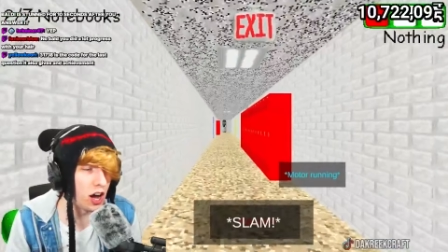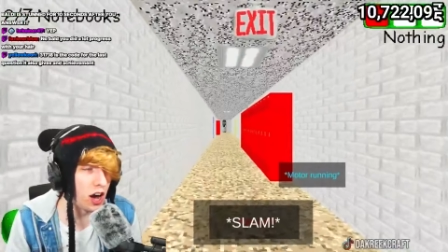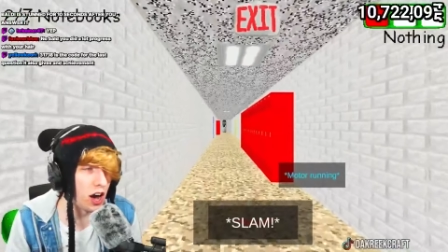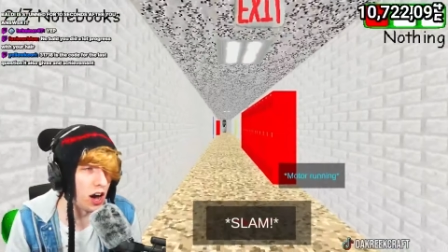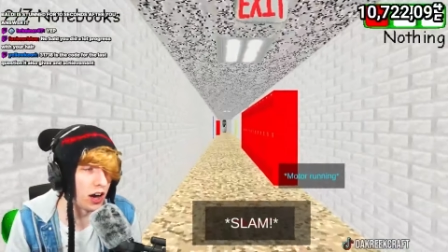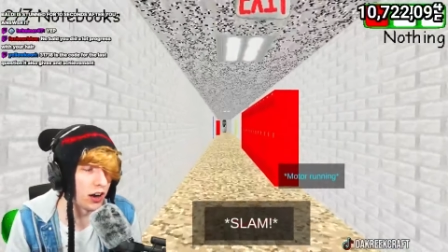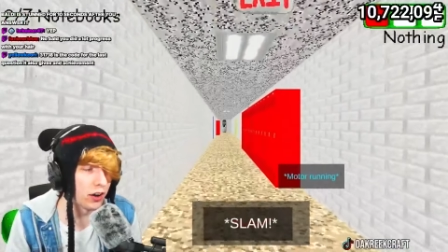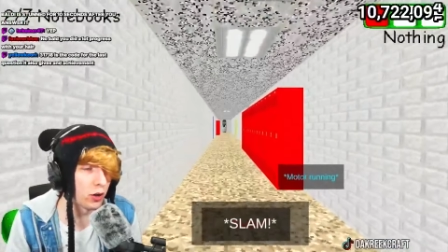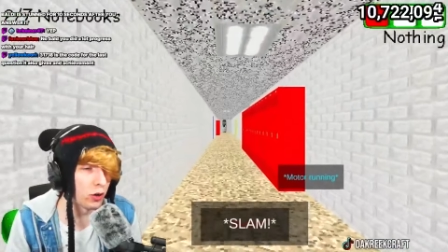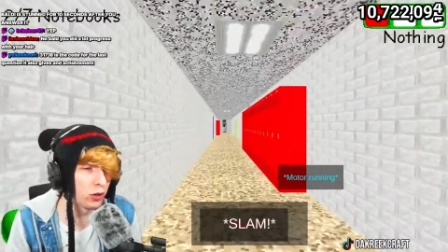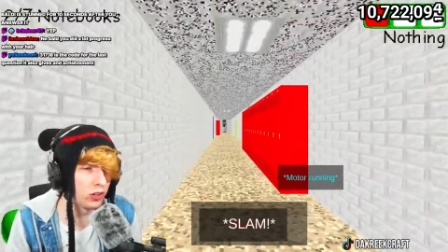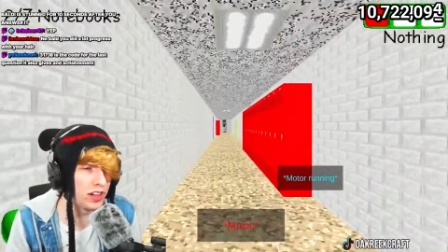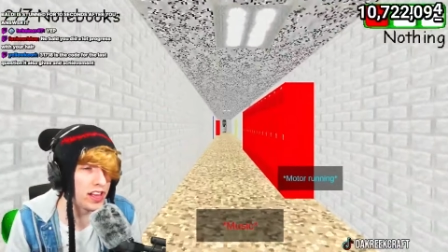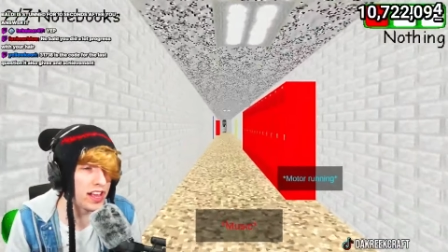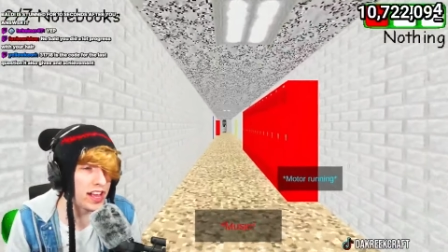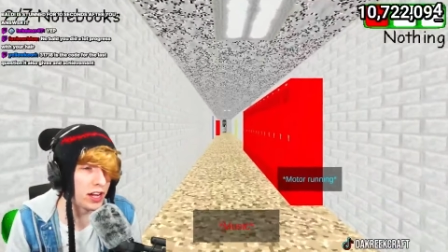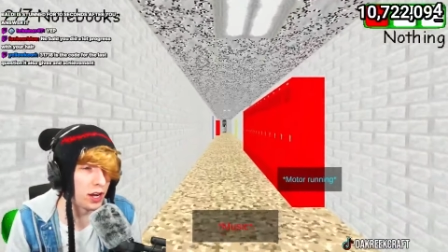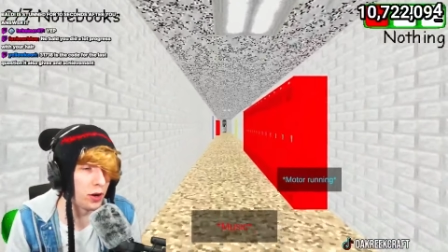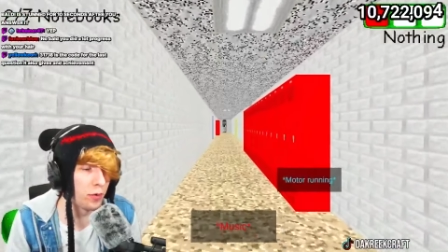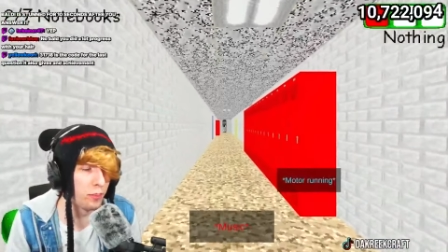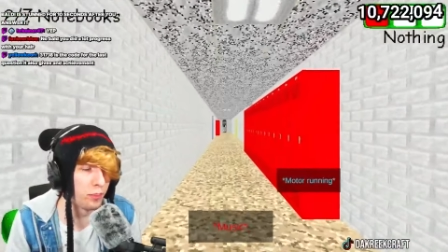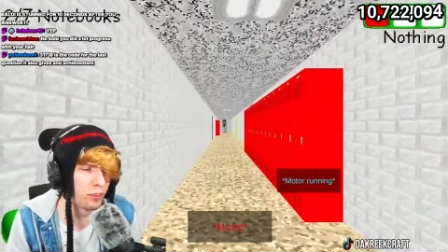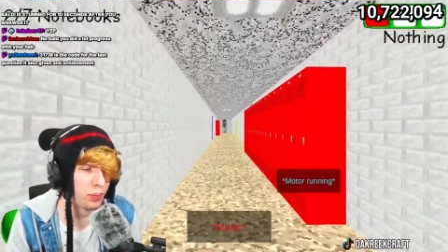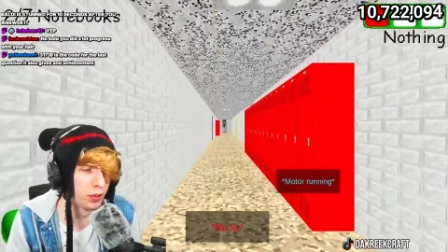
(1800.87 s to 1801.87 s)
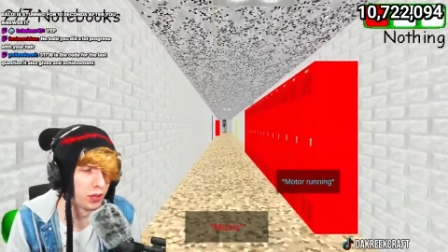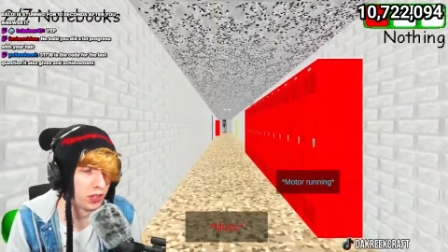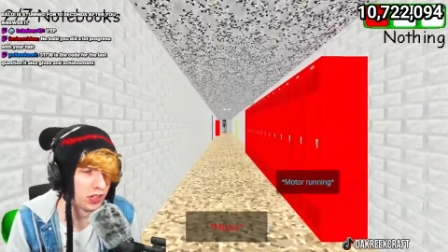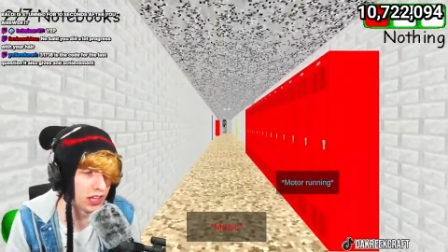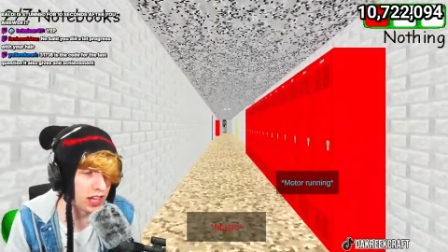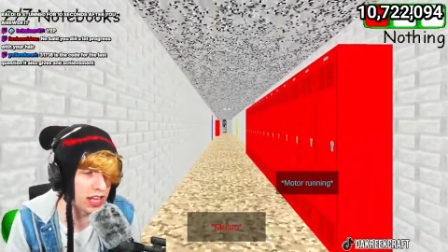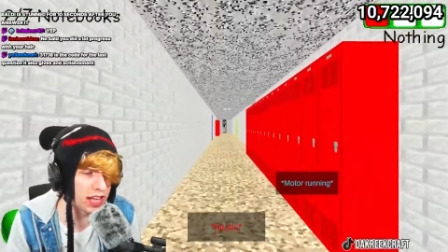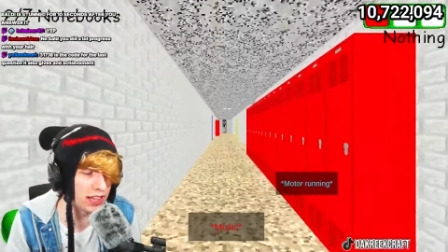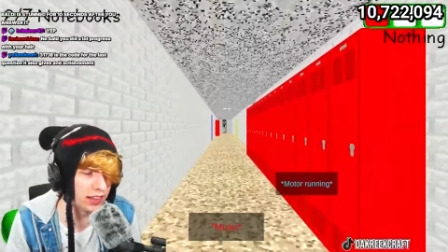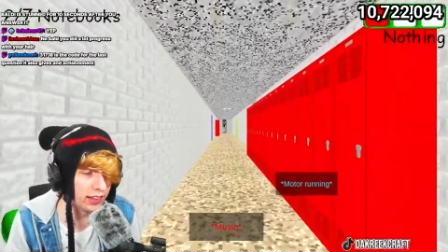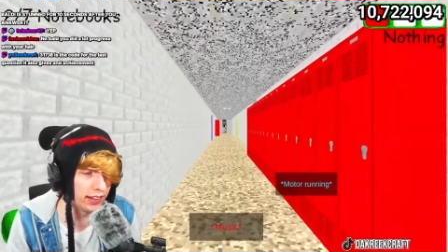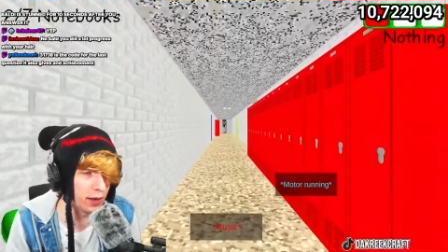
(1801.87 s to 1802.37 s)
utterly,
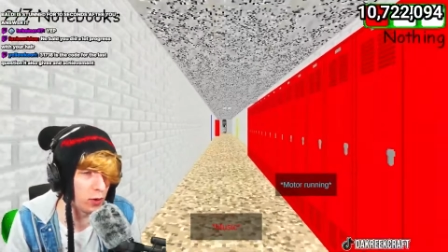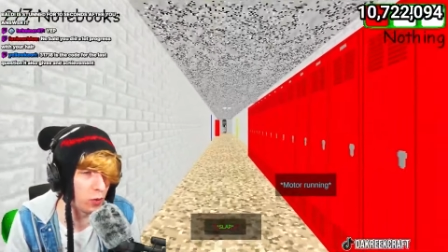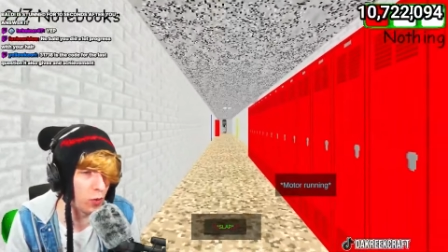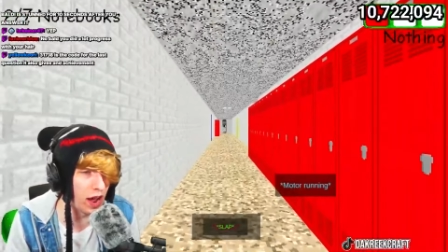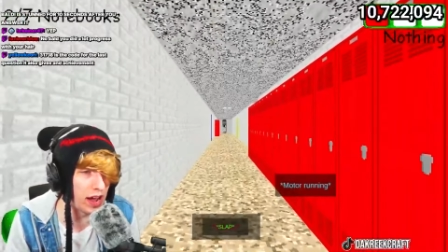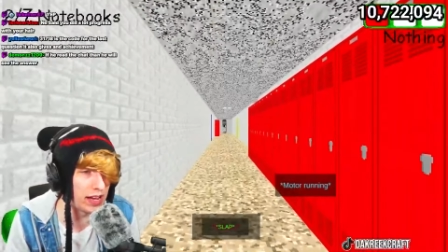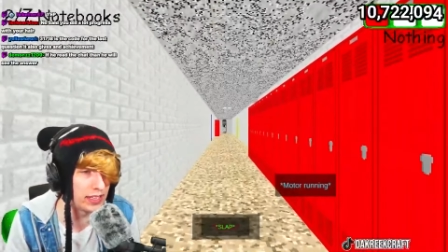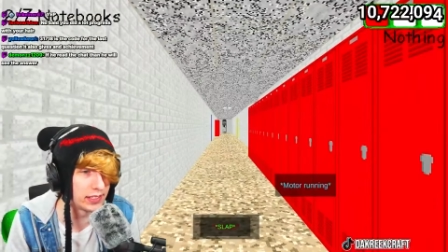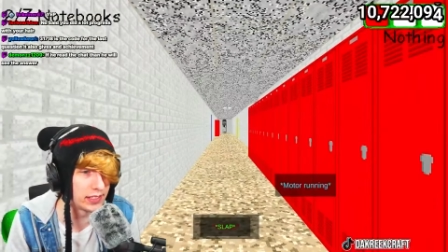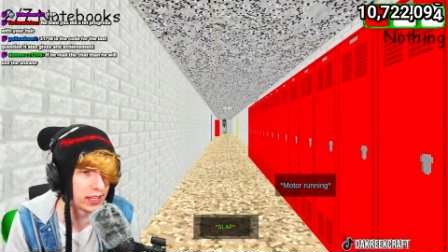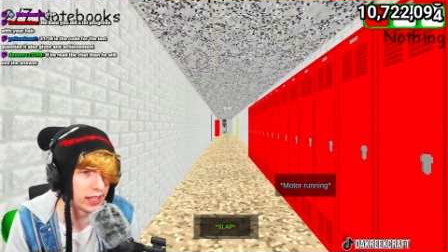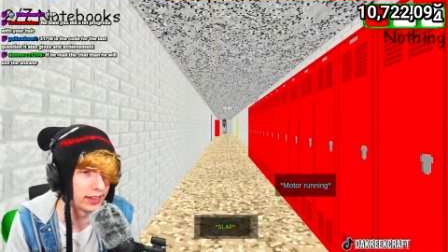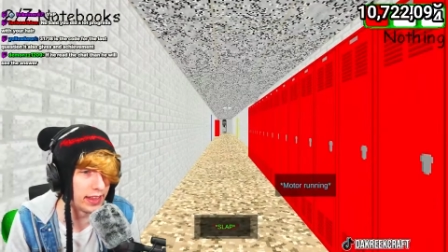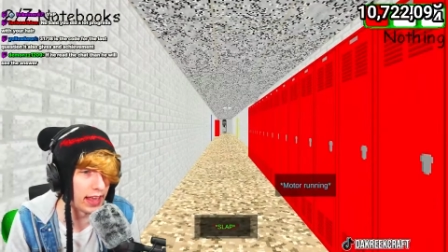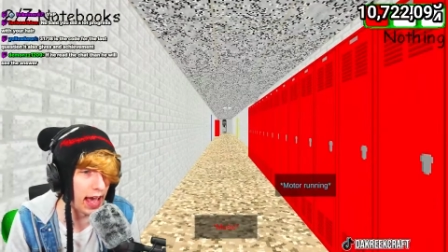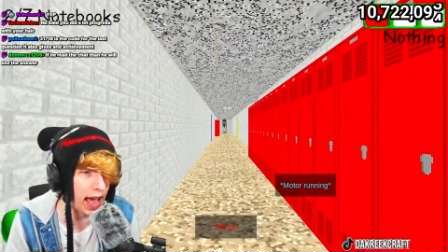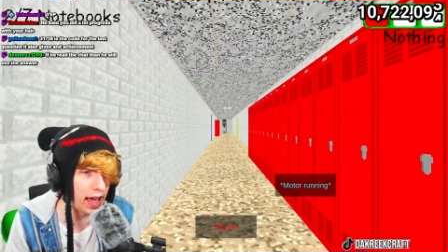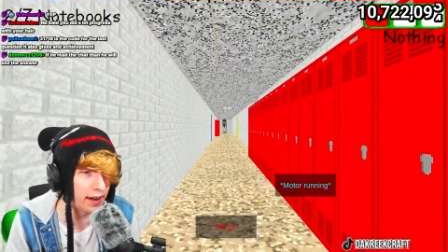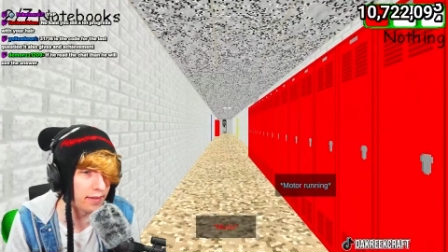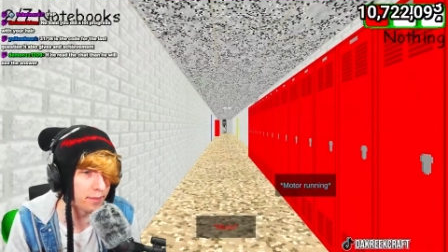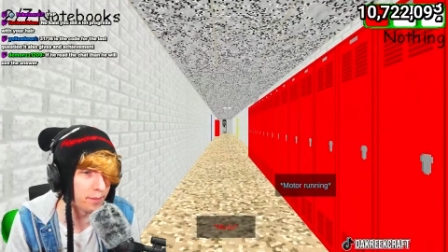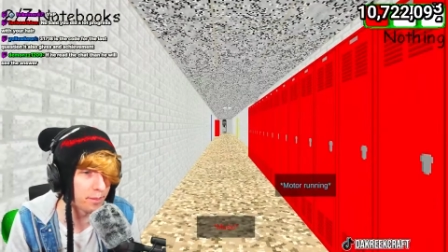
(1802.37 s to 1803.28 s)
completely wasted that.